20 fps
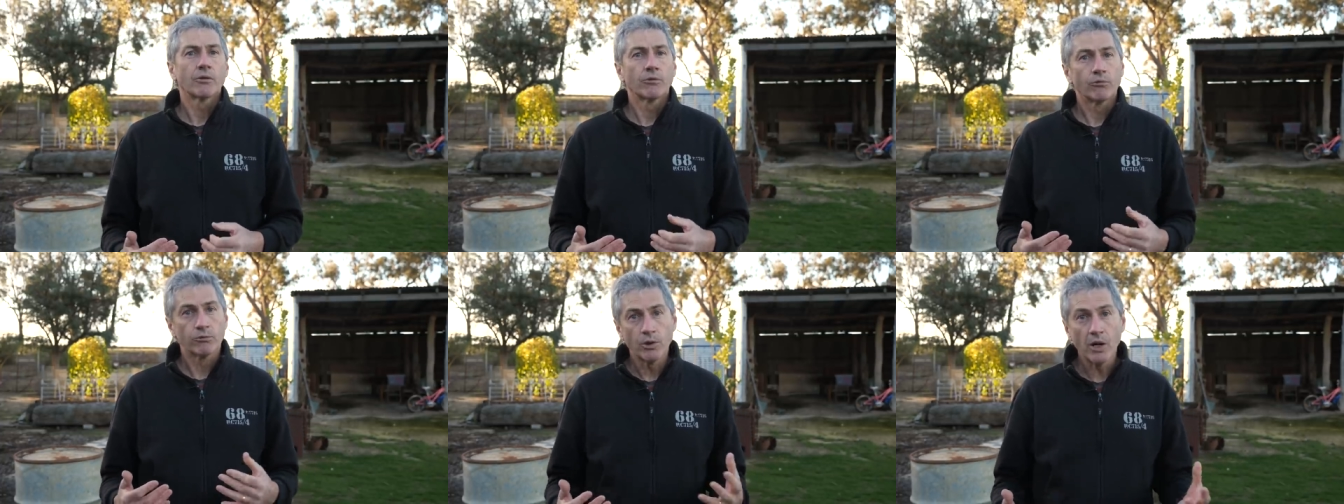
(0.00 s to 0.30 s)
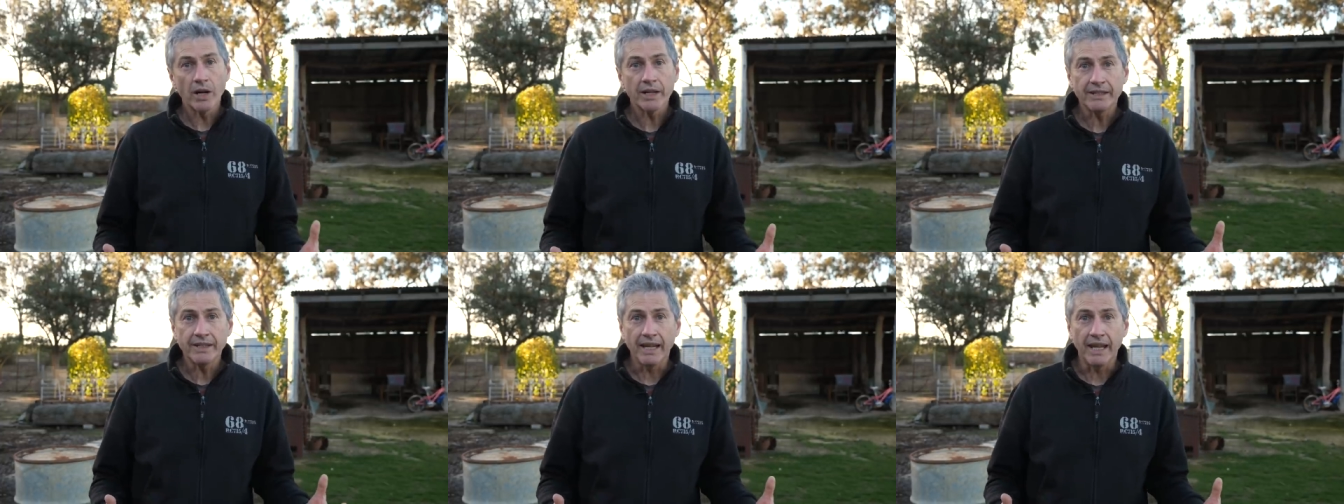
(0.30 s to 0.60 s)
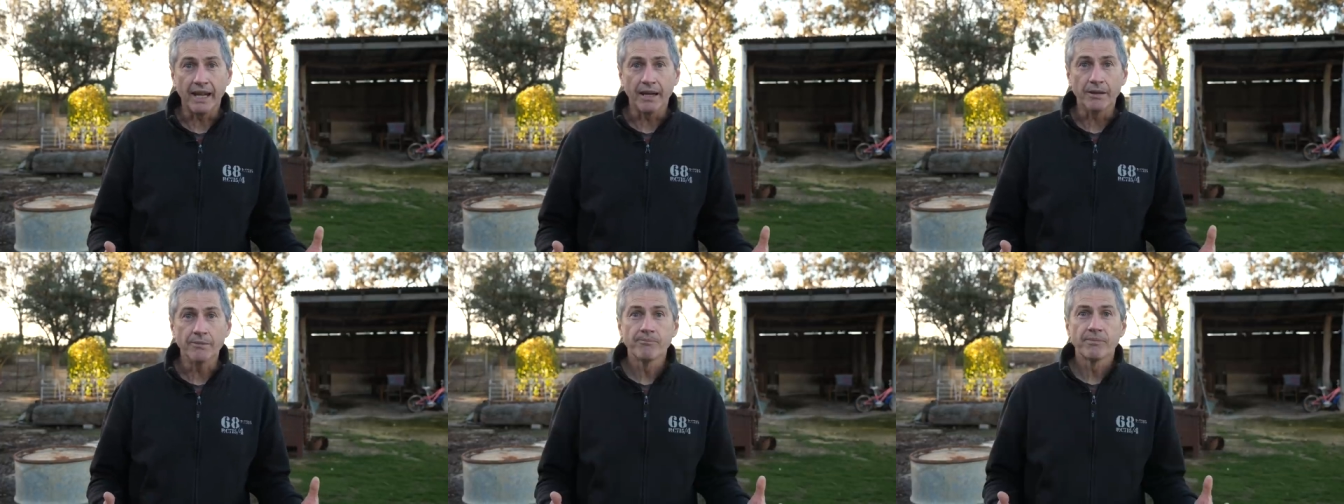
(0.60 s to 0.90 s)
Right
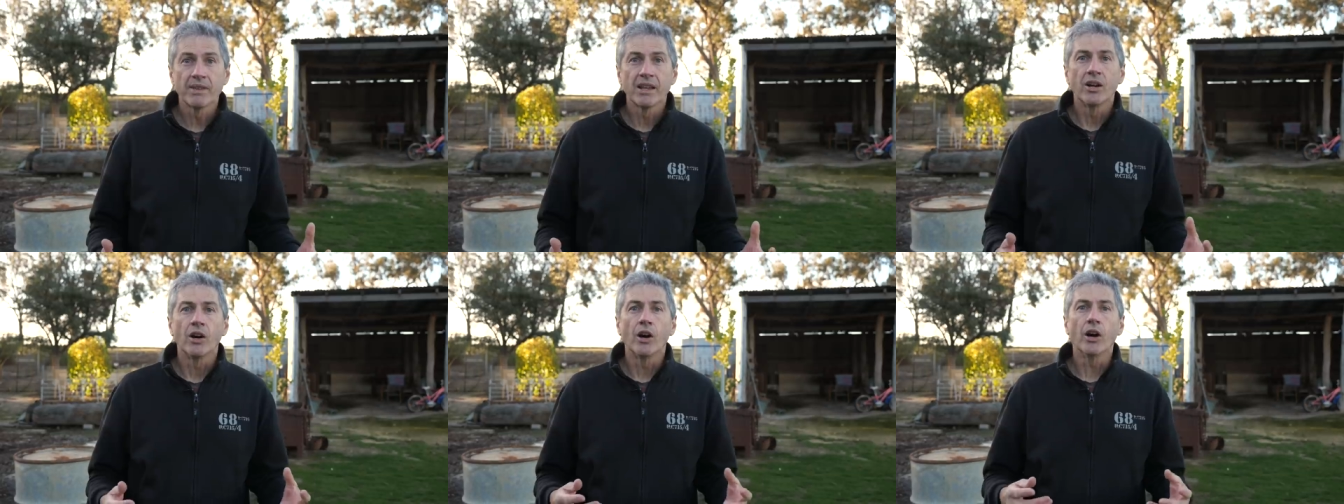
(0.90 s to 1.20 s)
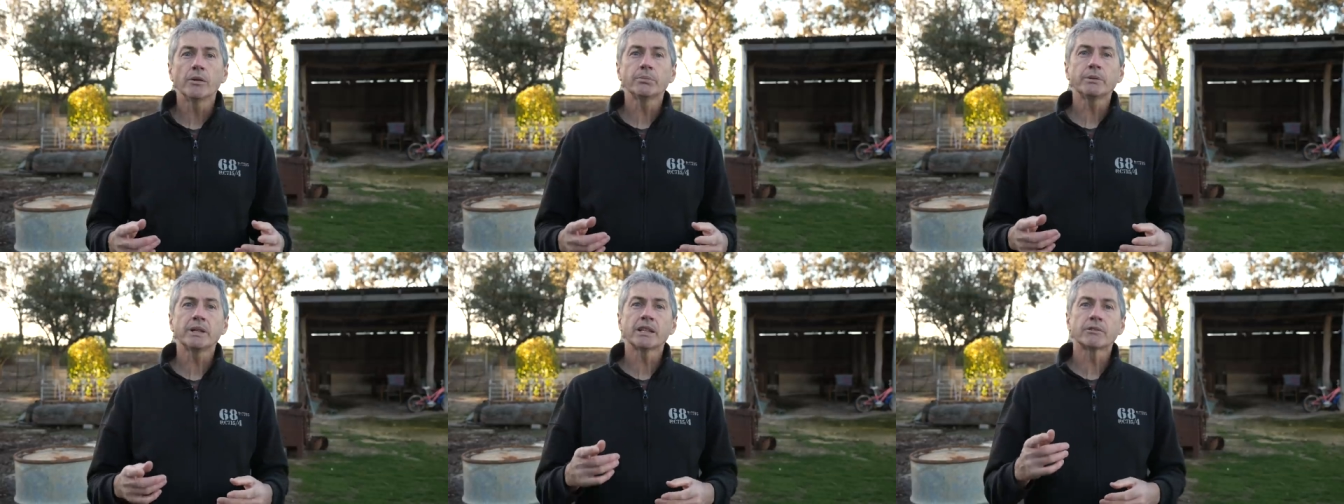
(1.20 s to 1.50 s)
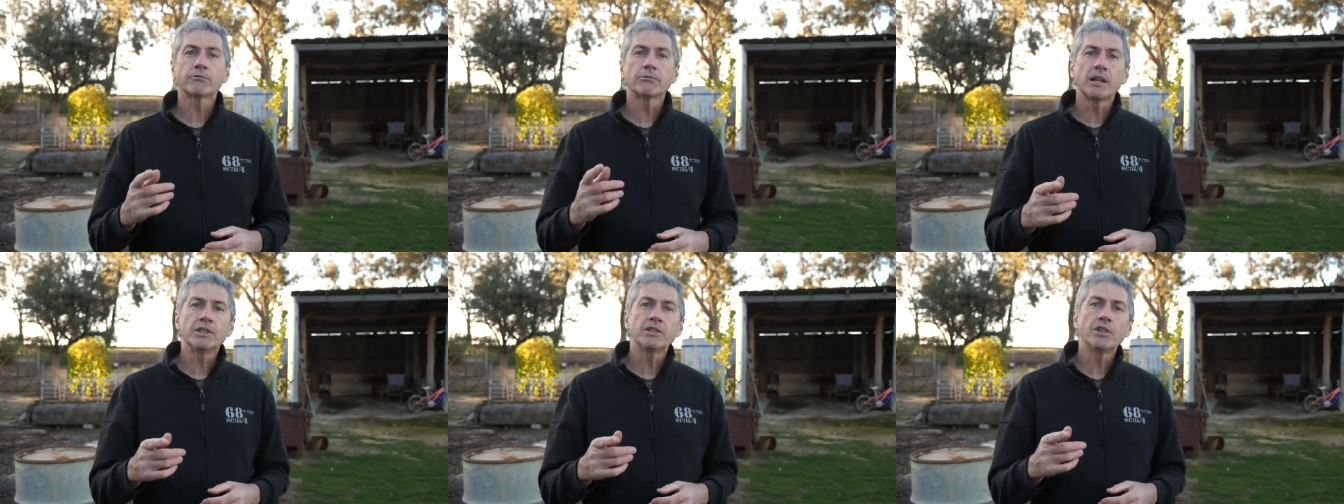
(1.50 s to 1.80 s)
now, I'm going to
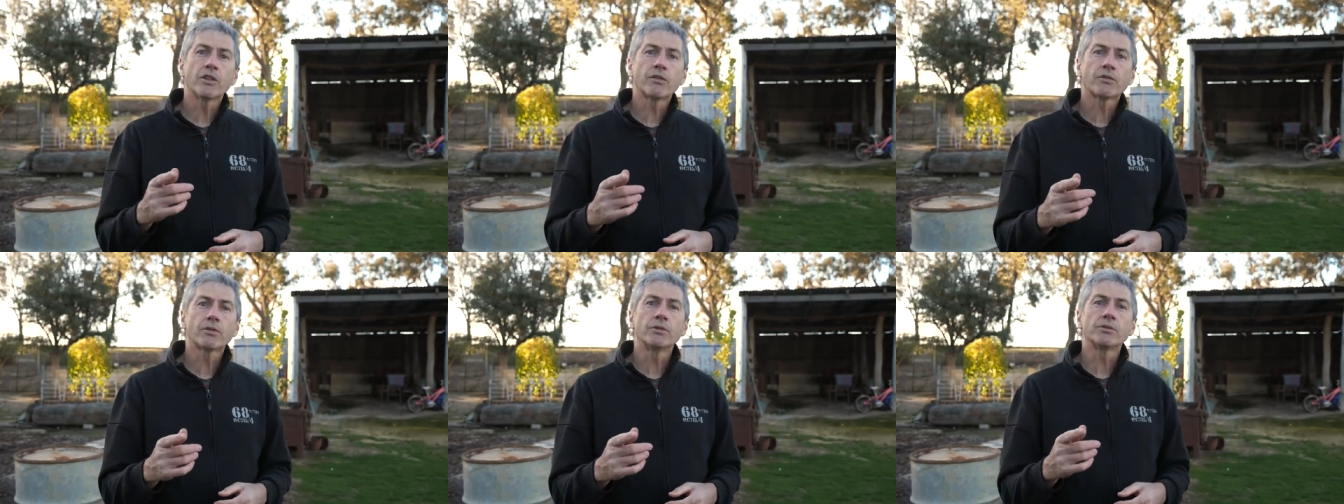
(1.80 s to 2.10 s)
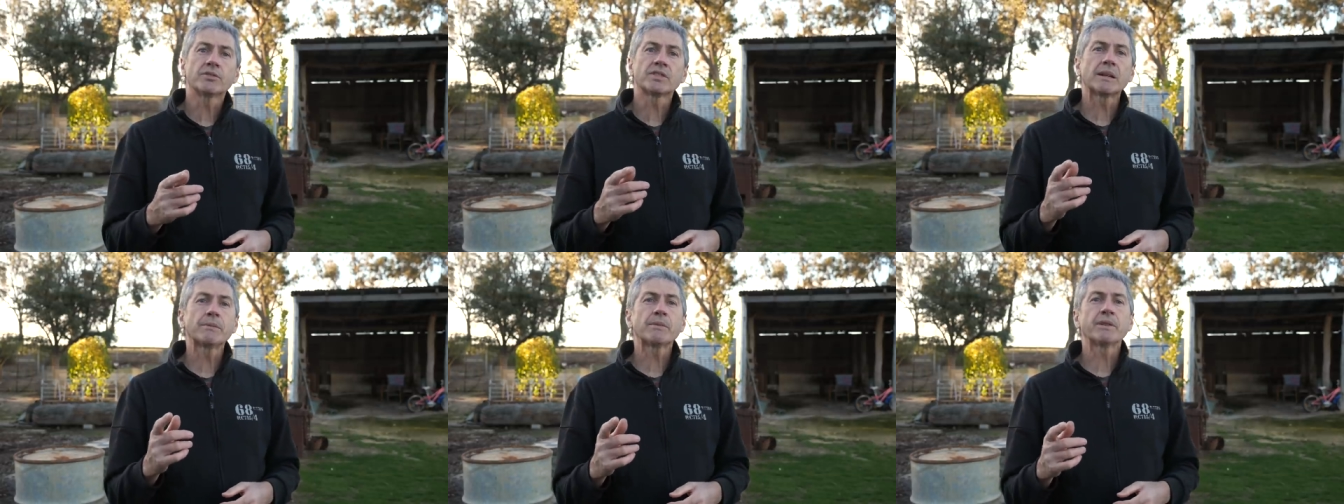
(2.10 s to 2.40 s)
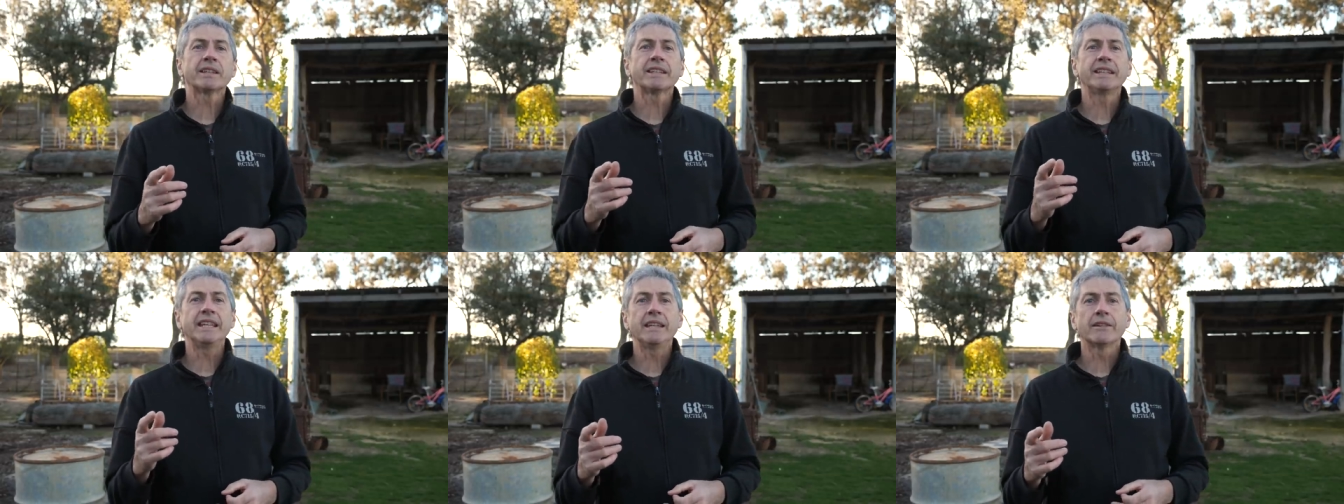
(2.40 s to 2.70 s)
run you through some of
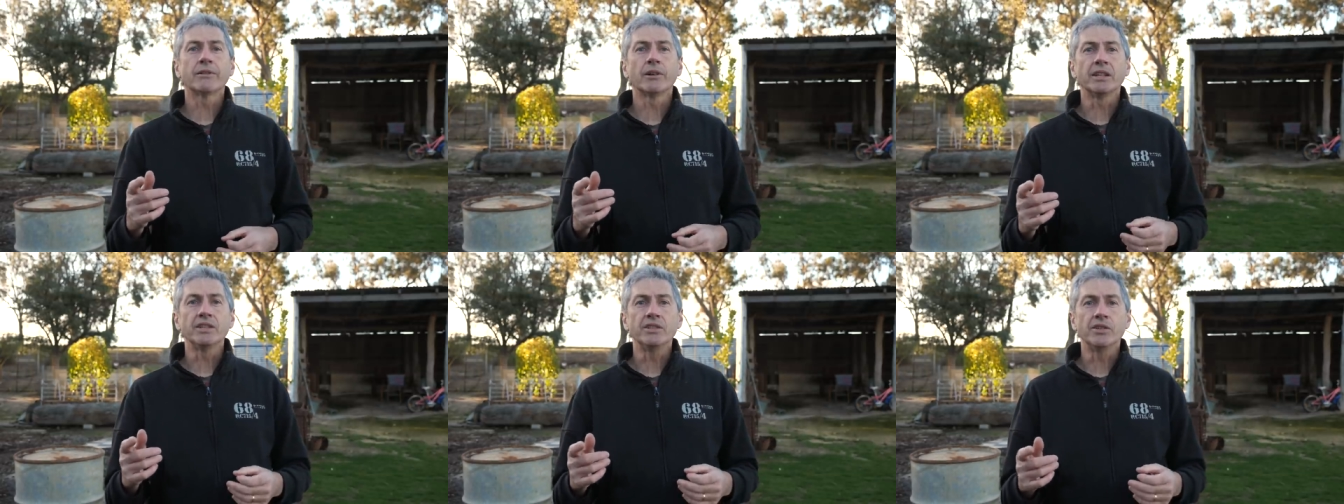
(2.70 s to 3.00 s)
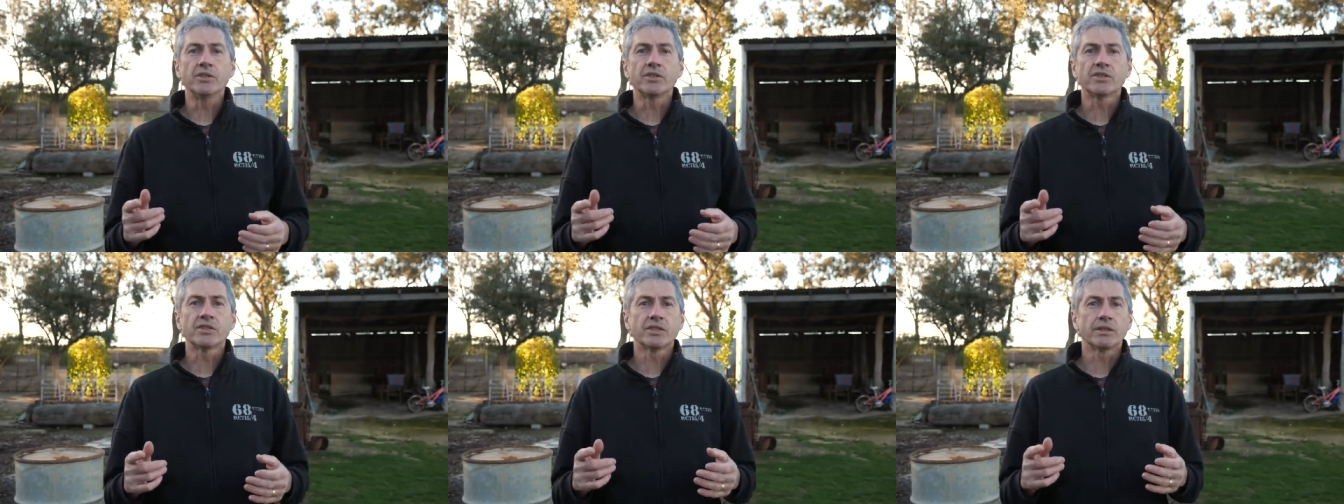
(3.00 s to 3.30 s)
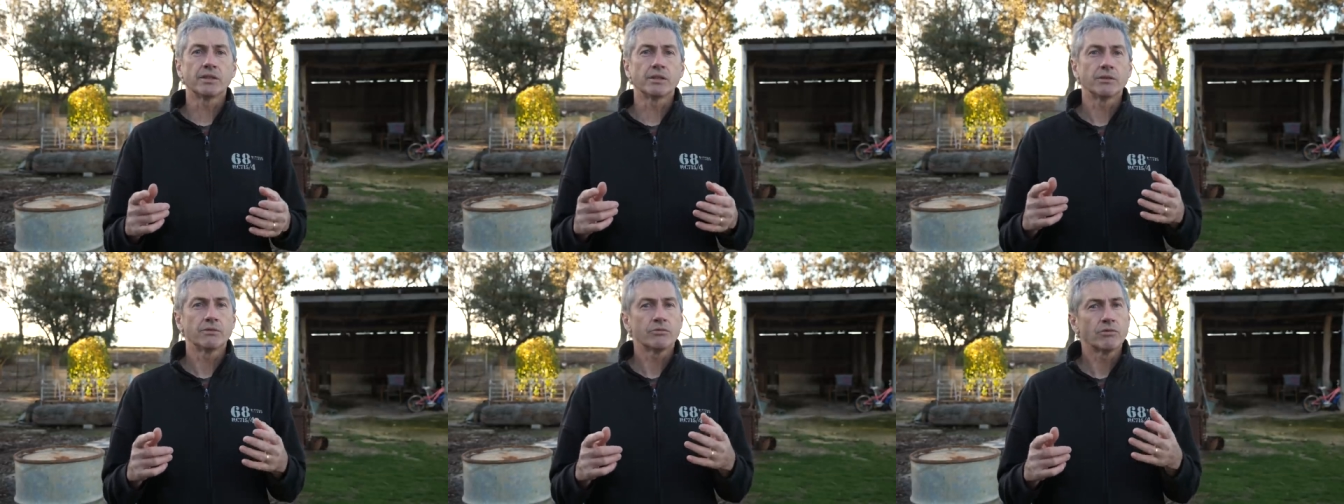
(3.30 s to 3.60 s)
the gear I use to